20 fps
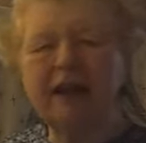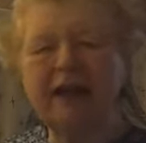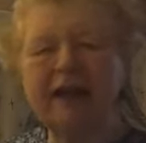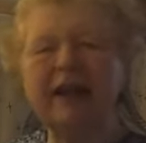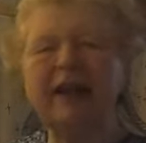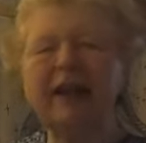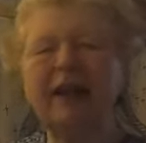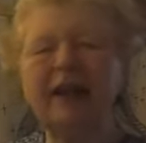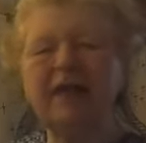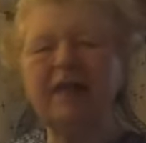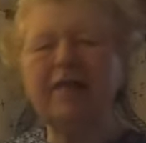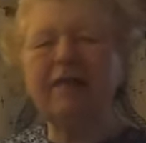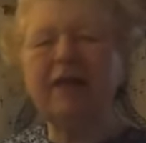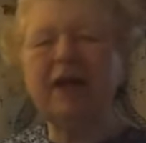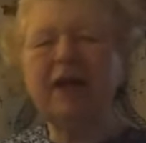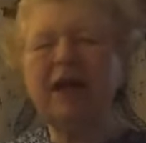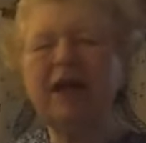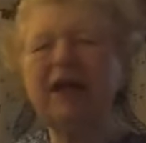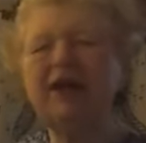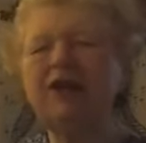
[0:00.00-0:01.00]
They love,
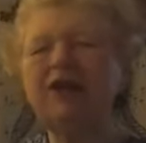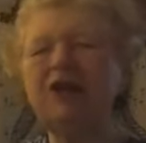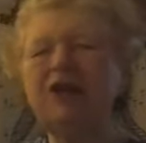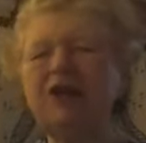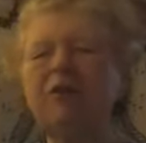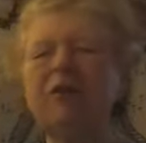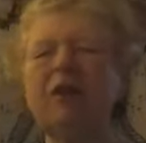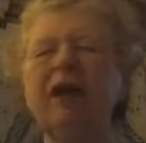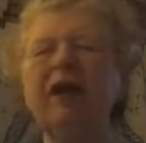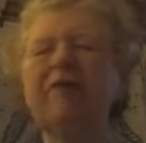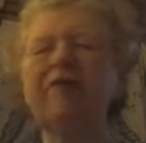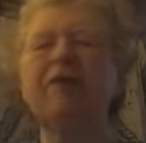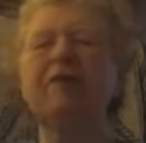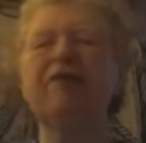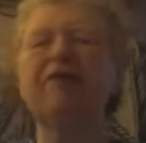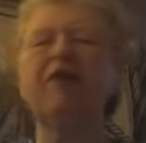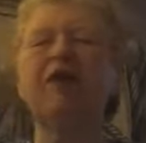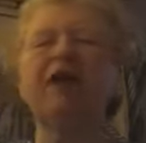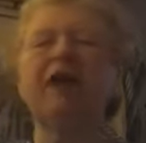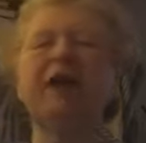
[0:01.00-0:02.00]
Do you love a
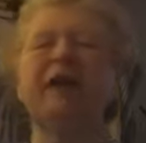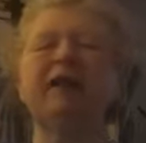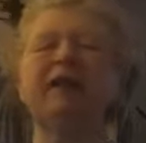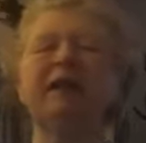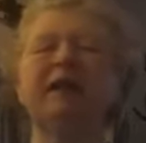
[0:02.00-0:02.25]
friend?